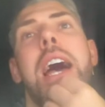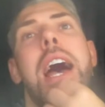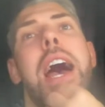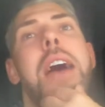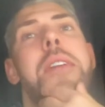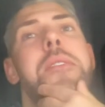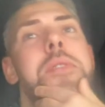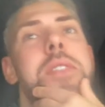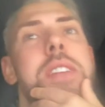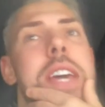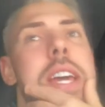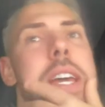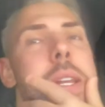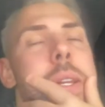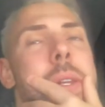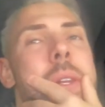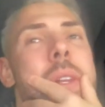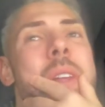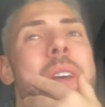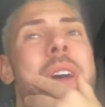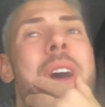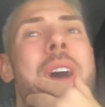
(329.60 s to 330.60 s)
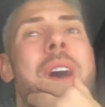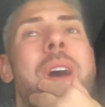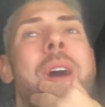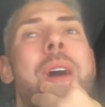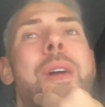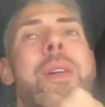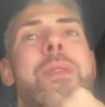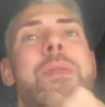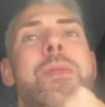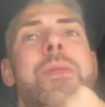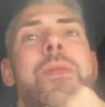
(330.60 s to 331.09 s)
And then
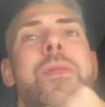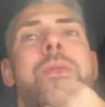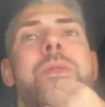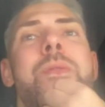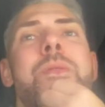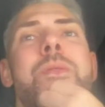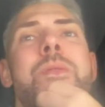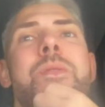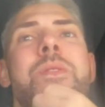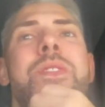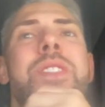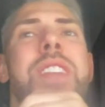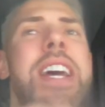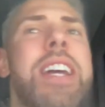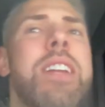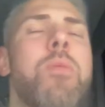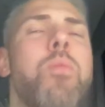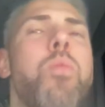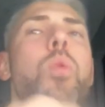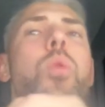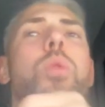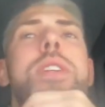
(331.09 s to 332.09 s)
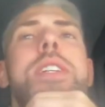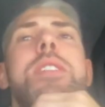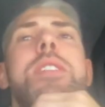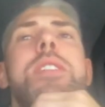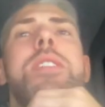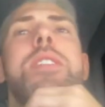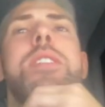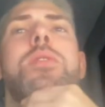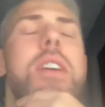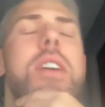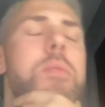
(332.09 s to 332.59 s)
they had a warning
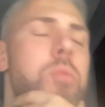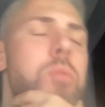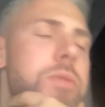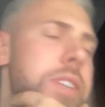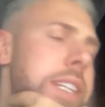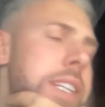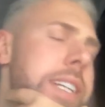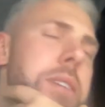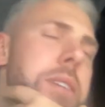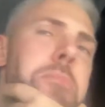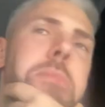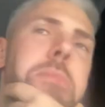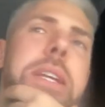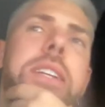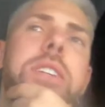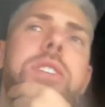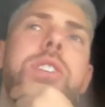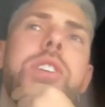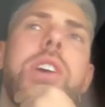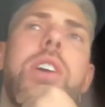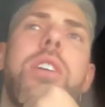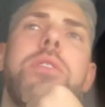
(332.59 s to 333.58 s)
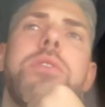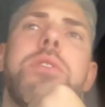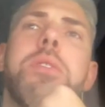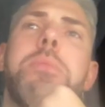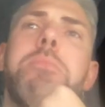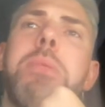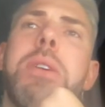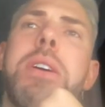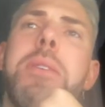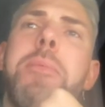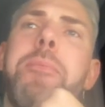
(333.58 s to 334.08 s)
sign with a Liam Miller chance,
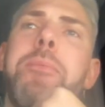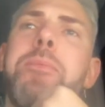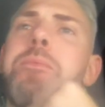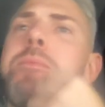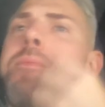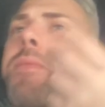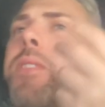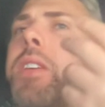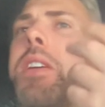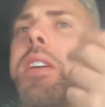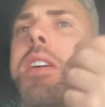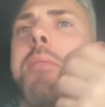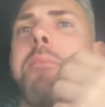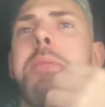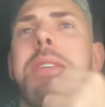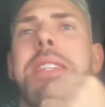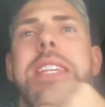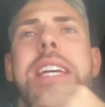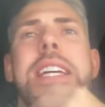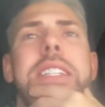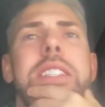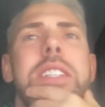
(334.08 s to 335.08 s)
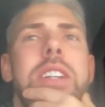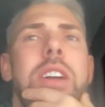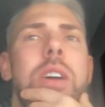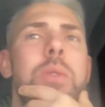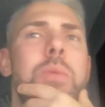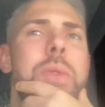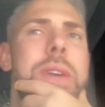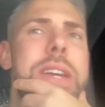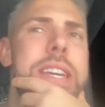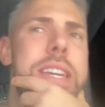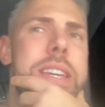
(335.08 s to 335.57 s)
but then
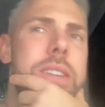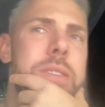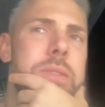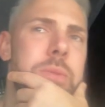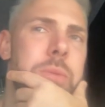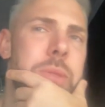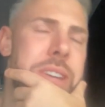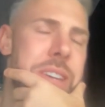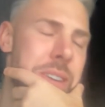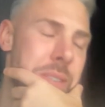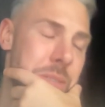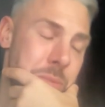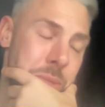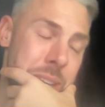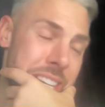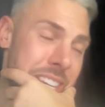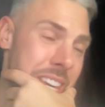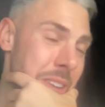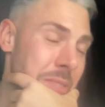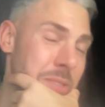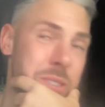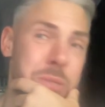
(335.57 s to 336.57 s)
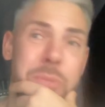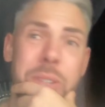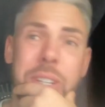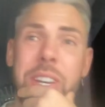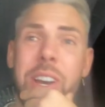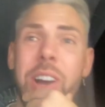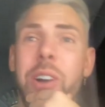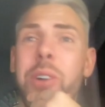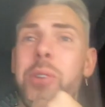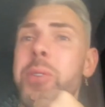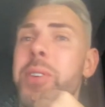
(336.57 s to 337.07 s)
we gift them a
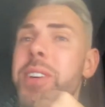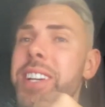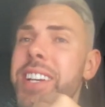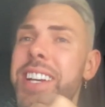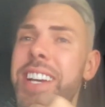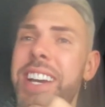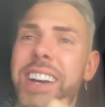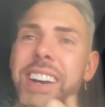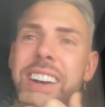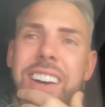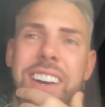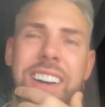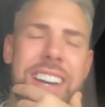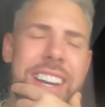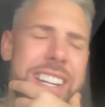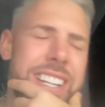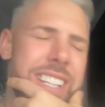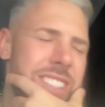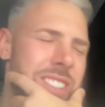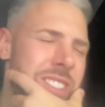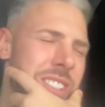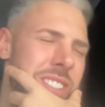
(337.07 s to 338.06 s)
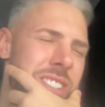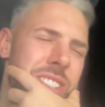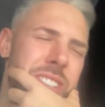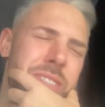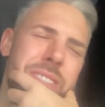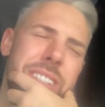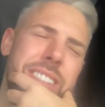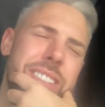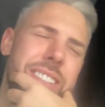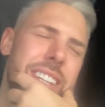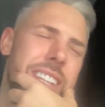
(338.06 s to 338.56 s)
goal, and it's just a
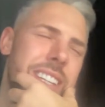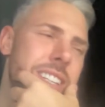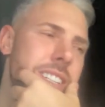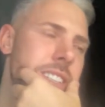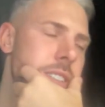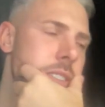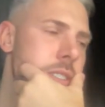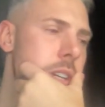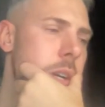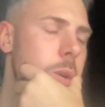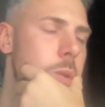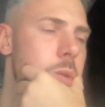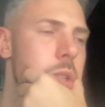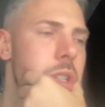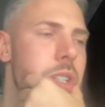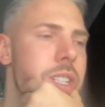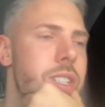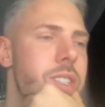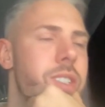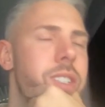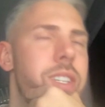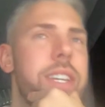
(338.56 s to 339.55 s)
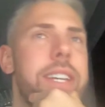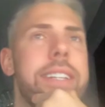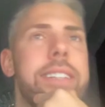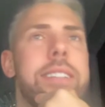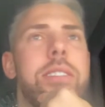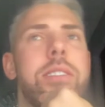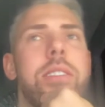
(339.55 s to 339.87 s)
ridiculous goal to concede.